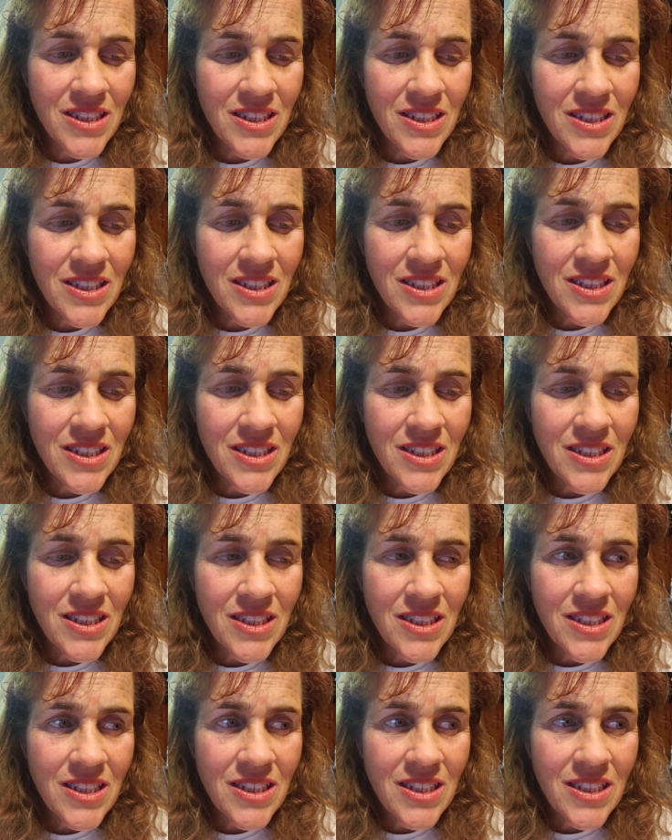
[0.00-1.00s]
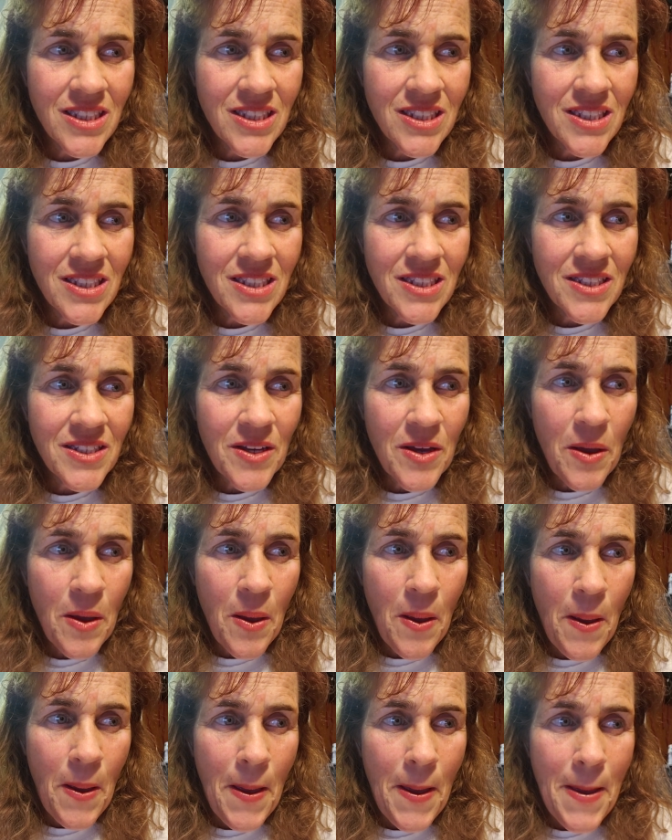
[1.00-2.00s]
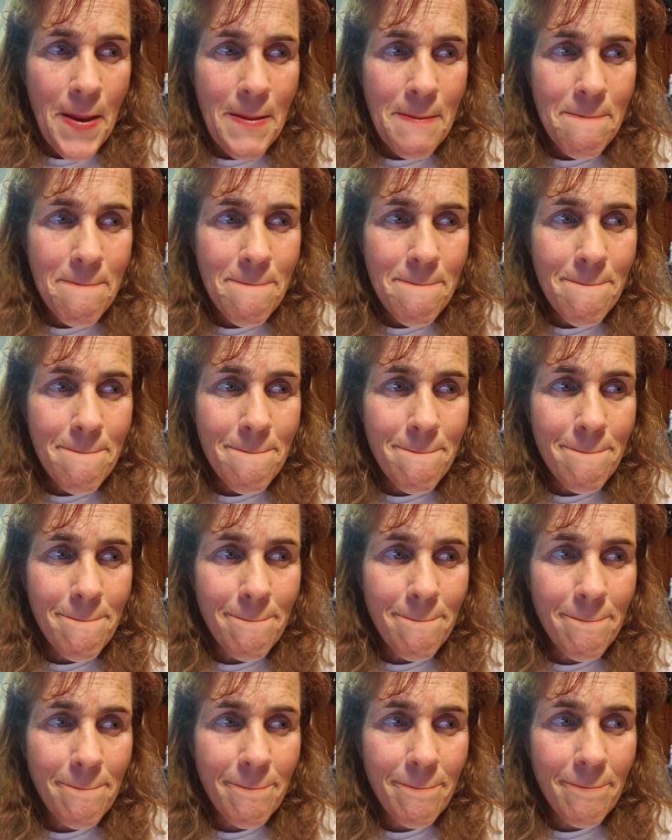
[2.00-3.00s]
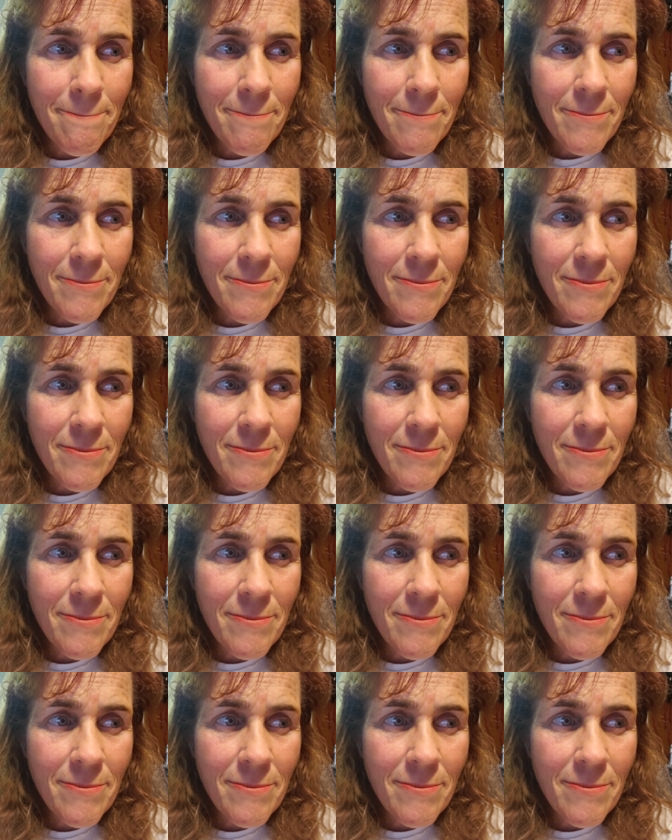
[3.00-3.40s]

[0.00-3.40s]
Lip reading: [no speech]